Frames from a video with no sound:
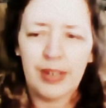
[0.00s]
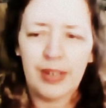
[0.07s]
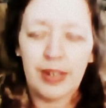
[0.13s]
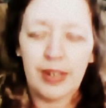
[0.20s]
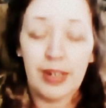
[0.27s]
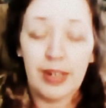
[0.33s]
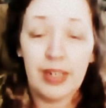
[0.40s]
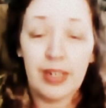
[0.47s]

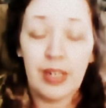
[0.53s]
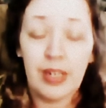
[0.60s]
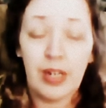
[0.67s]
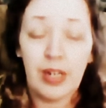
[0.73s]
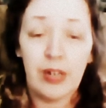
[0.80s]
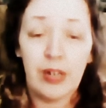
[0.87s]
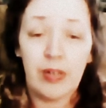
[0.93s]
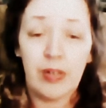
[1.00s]
and
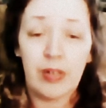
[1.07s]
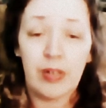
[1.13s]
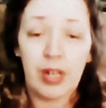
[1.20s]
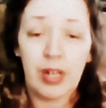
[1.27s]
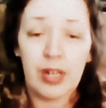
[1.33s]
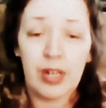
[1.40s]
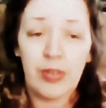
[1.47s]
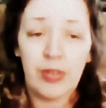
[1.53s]
I
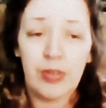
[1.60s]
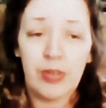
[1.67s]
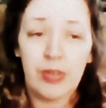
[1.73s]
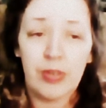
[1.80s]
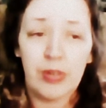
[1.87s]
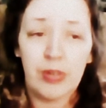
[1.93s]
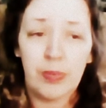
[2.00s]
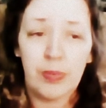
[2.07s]
got to a
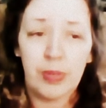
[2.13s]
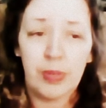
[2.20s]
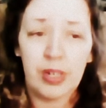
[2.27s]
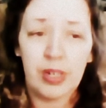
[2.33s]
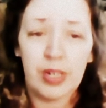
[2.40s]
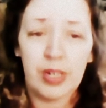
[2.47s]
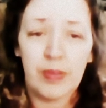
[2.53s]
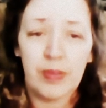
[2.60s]
certain point
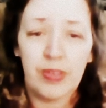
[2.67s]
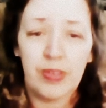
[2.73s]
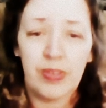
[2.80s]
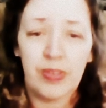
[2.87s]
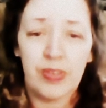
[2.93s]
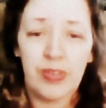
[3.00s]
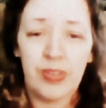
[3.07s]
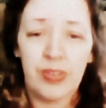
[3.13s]
and I was so
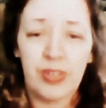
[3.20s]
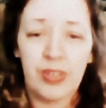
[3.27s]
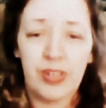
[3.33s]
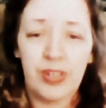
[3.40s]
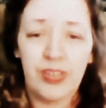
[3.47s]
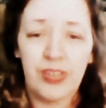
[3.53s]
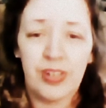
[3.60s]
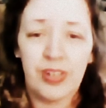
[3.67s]

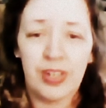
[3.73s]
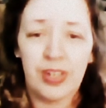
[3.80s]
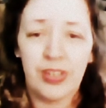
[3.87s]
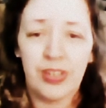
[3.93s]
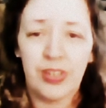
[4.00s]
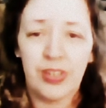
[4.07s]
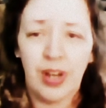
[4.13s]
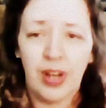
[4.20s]
disgusted I
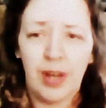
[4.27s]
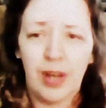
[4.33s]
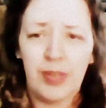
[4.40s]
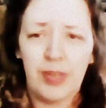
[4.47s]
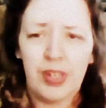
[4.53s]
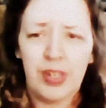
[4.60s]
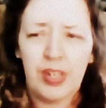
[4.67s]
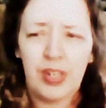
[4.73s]
stopped.